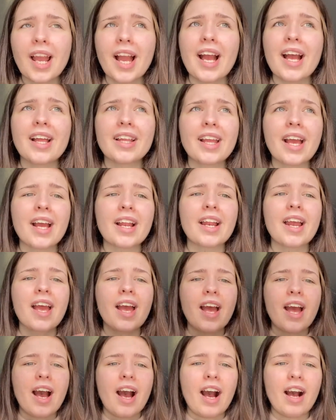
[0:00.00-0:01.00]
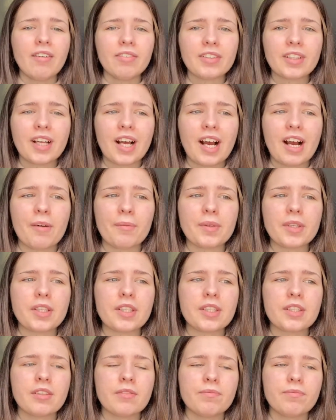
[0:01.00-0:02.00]
and then after that
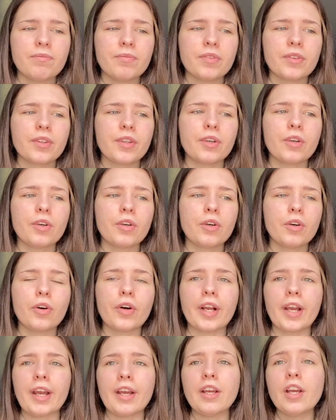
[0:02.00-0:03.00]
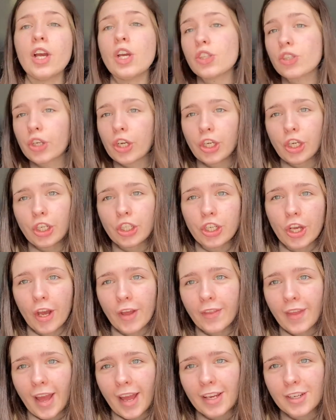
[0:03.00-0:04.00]
happens, they'll go, okay, so can you
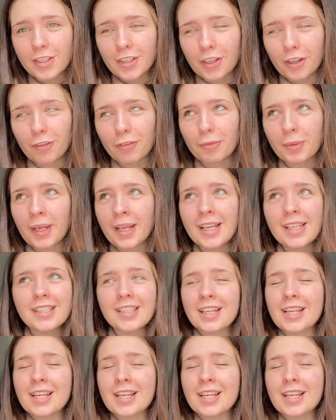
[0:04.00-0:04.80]
turn the engine off please?